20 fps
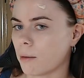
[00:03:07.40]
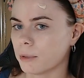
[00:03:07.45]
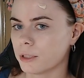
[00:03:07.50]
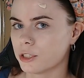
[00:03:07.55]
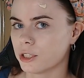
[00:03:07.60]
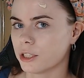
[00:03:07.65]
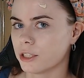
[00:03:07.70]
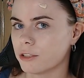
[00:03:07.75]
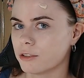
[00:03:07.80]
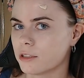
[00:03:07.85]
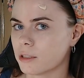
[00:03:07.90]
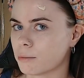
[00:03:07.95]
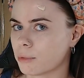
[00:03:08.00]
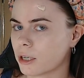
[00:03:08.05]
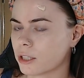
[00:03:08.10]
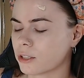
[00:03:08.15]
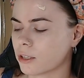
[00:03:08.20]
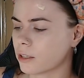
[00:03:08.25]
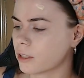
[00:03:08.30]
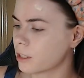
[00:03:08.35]
should have used the
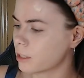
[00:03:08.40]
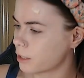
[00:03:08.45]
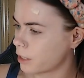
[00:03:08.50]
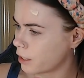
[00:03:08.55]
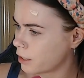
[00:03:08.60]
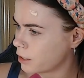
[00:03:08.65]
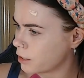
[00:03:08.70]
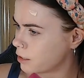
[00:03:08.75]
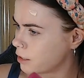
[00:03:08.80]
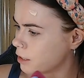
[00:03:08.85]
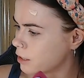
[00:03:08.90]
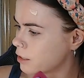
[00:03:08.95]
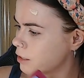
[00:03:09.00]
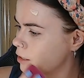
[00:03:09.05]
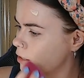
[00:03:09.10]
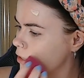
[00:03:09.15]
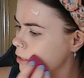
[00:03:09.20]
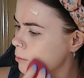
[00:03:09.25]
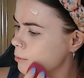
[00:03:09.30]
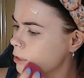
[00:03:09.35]
brush on this side because this
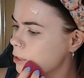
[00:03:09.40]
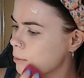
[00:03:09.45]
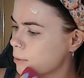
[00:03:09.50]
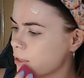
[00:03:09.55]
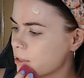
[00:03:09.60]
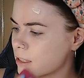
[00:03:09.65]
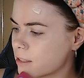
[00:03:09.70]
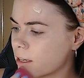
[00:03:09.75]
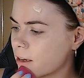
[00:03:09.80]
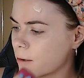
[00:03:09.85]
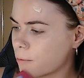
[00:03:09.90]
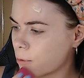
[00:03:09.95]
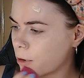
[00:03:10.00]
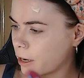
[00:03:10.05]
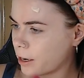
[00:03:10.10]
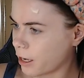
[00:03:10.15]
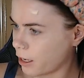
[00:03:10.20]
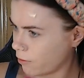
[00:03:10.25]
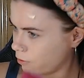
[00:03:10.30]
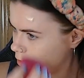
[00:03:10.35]
seems to be the side where I have the